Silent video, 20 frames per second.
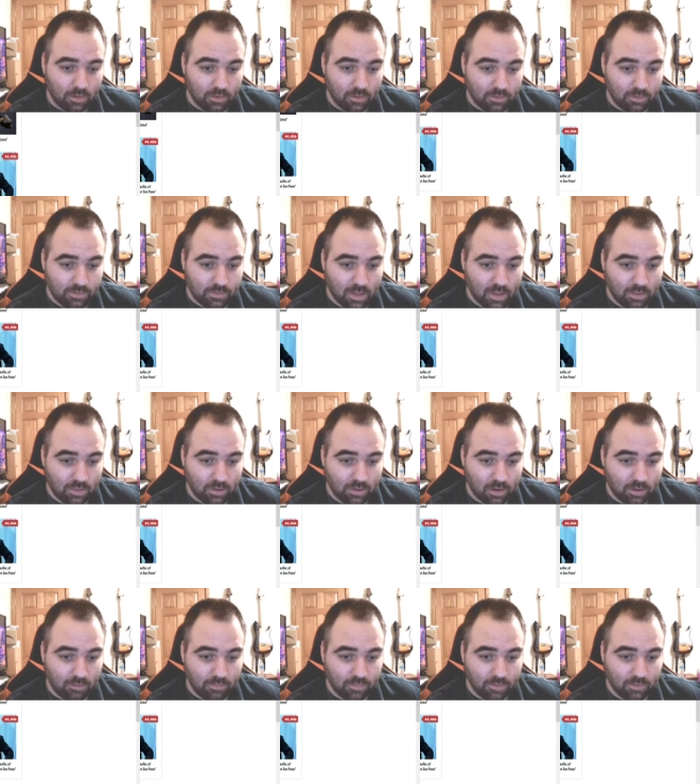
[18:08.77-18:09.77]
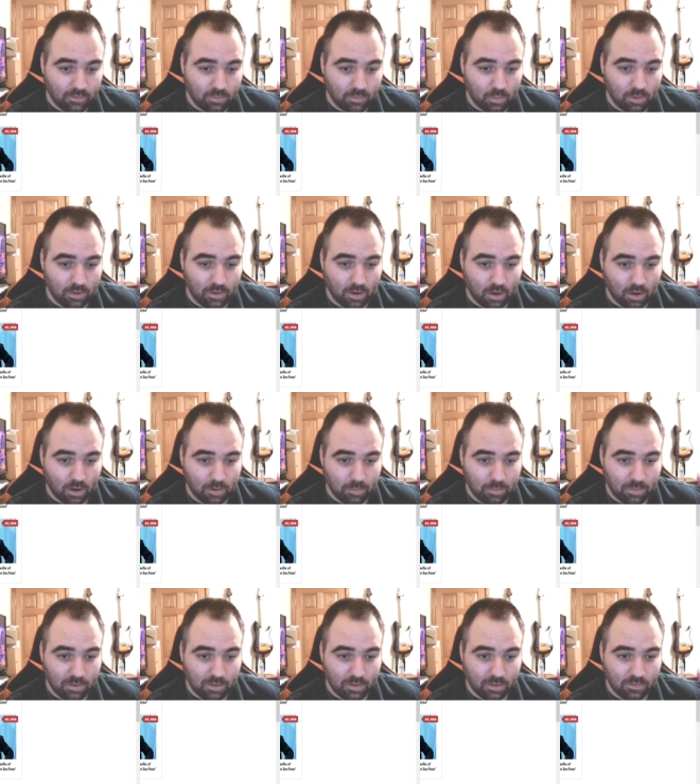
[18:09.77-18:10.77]
selling of this one art
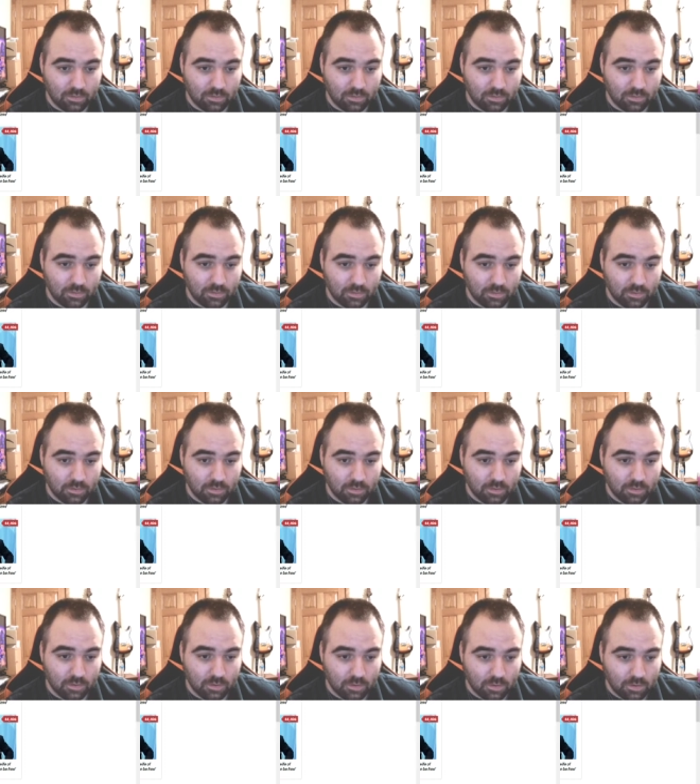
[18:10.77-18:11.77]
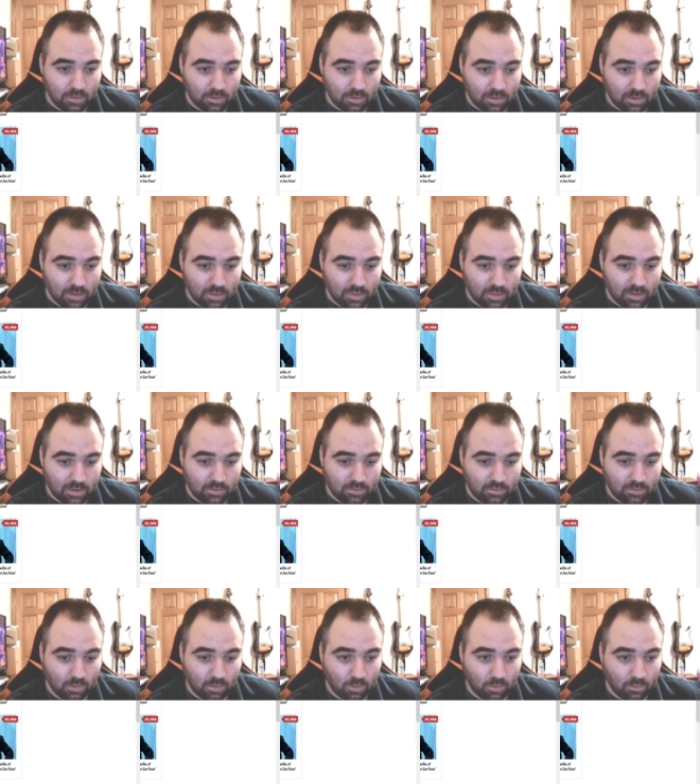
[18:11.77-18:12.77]
piece that
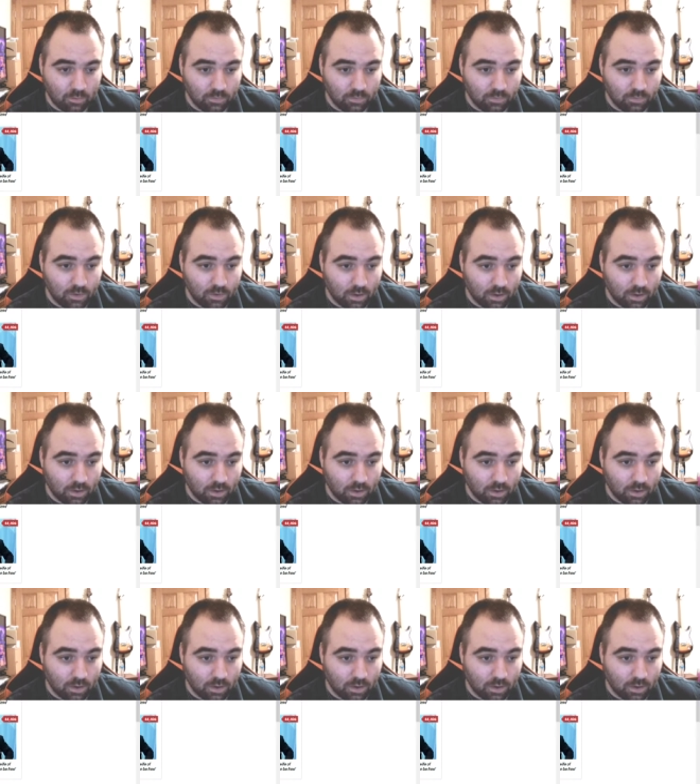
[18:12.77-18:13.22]
sold